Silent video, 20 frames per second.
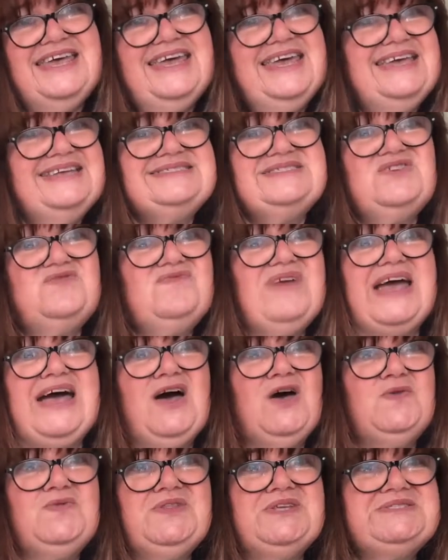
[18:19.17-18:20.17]
It's
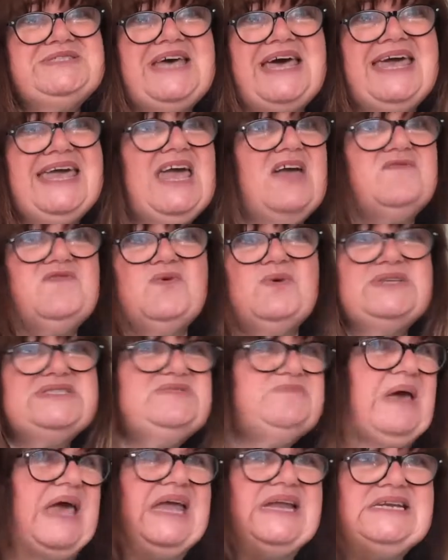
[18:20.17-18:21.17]
around the day everyone's
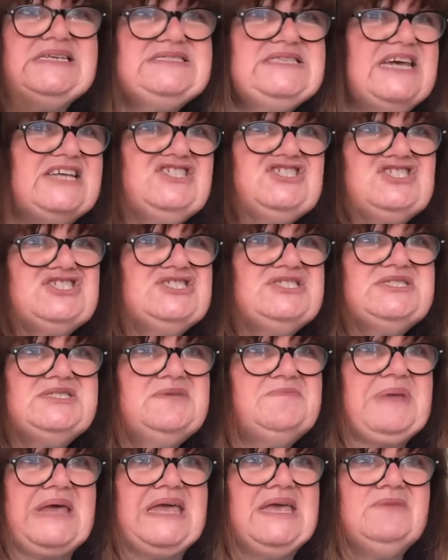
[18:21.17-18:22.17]
paying attention to
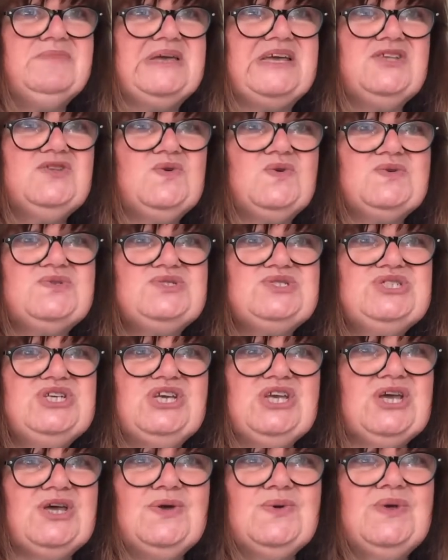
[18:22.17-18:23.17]
the baby and not to
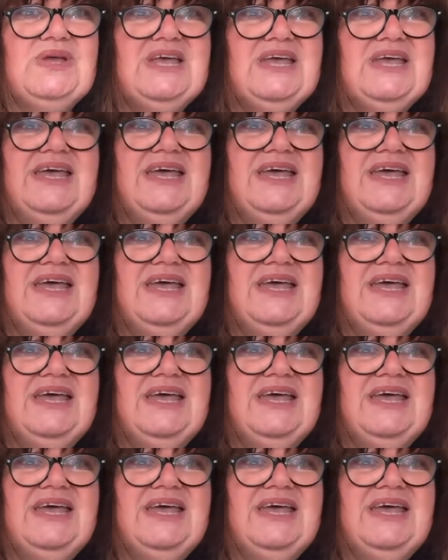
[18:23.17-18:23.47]
you.